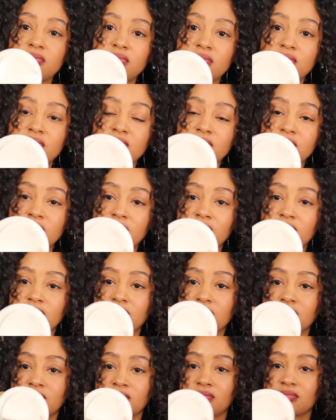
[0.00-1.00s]

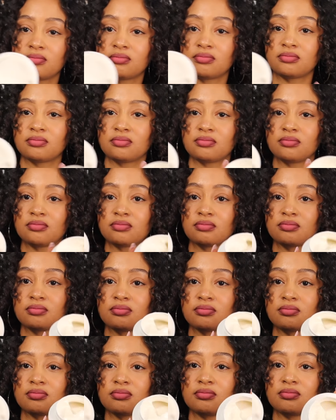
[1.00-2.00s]

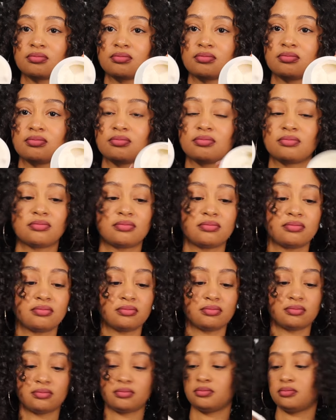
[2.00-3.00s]

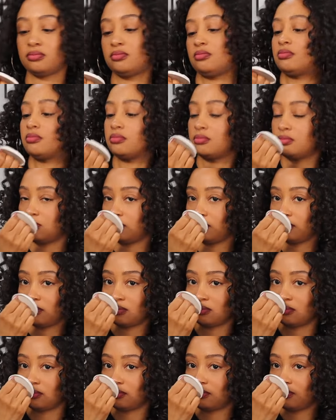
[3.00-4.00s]

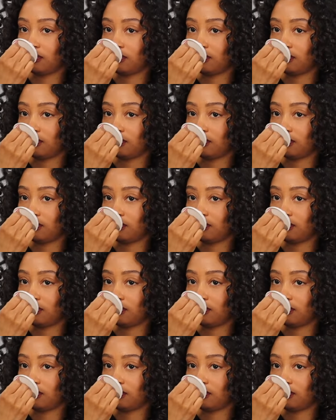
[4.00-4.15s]
Nothing is said.